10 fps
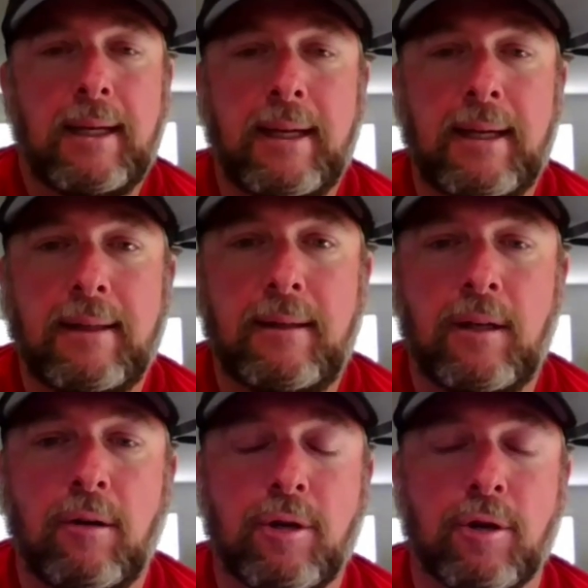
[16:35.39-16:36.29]

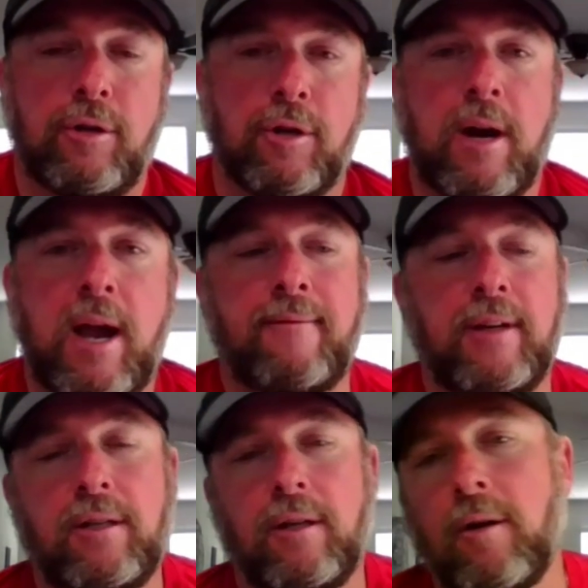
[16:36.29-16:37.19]
you know, you're
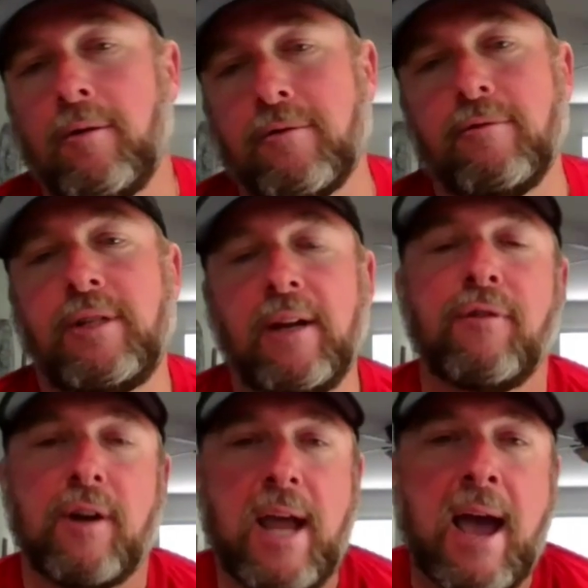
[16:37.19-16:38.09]
having to go through
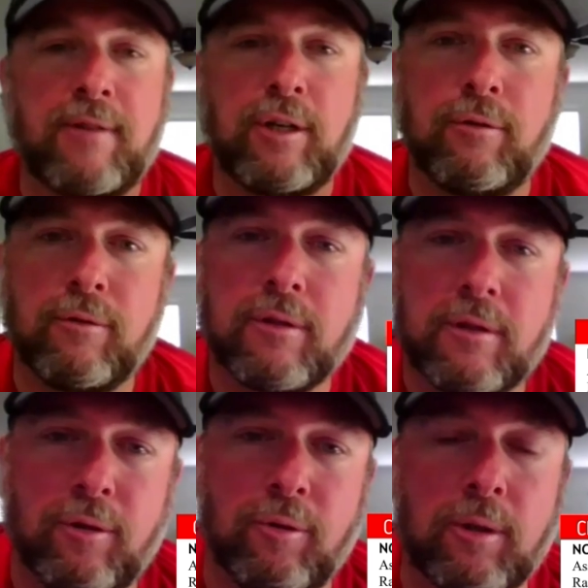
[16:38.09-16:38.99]
different avenues
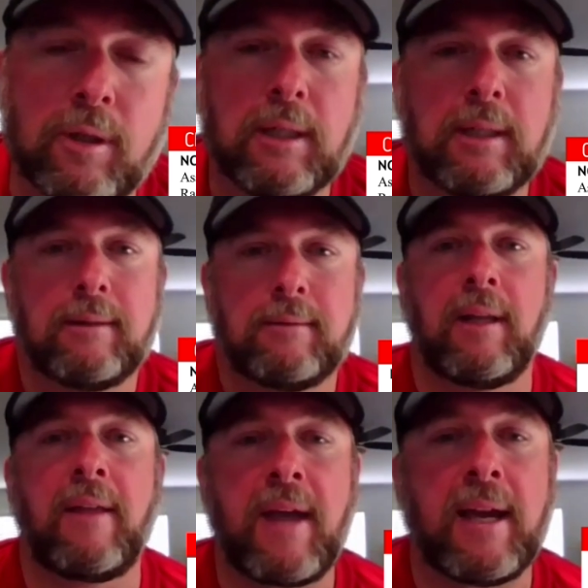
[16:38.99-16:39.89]
to
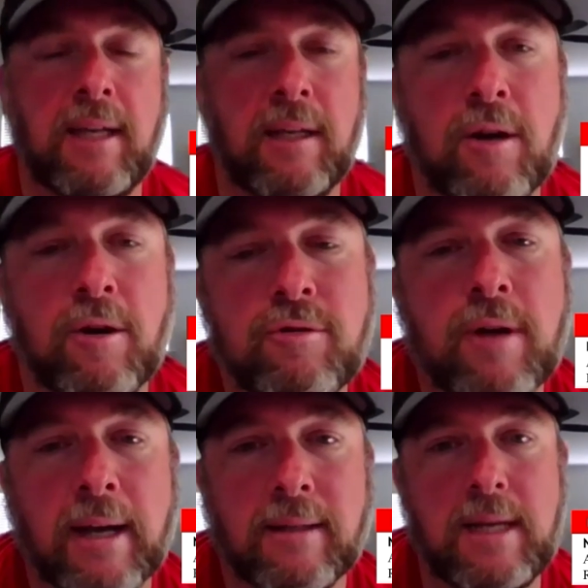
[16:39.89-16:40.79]
let that kid know you
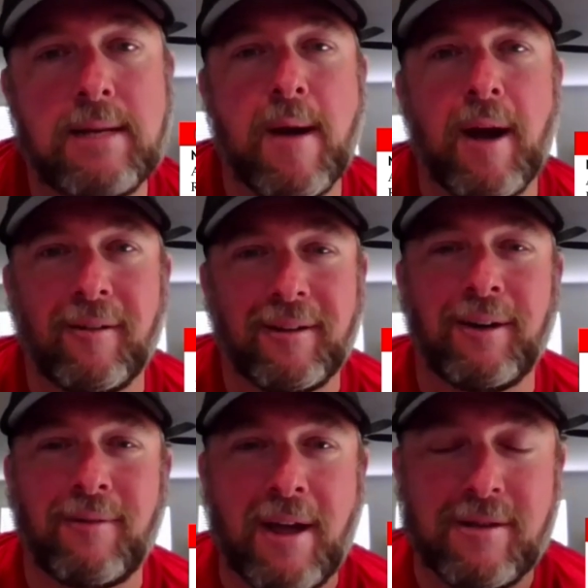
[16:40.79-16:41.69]
got his email, you
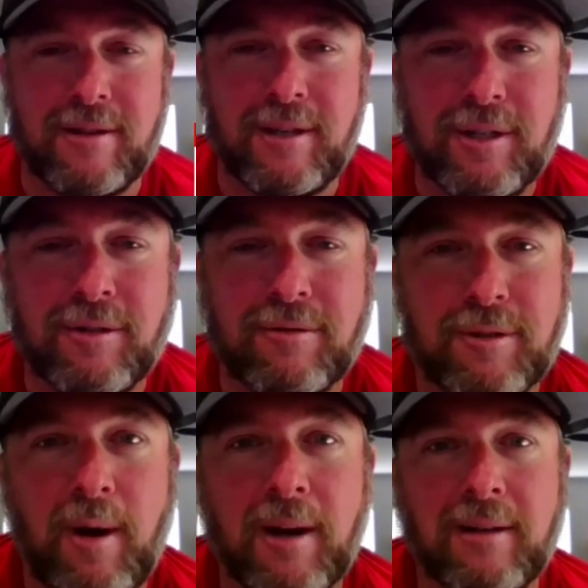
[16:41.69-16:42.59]
know, rather than just
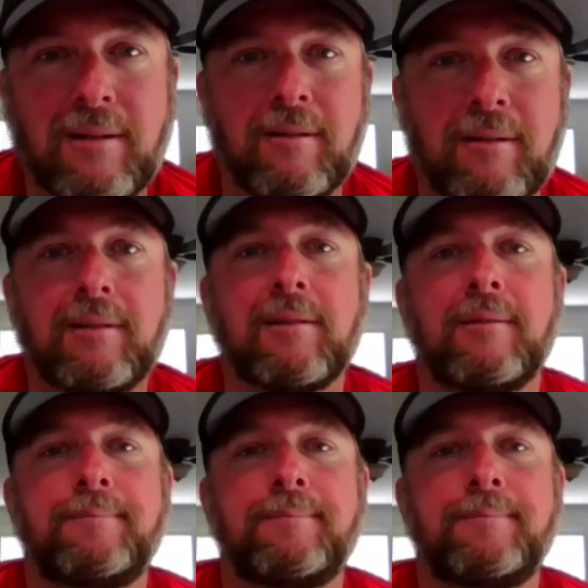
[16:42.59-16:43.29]
responding to it.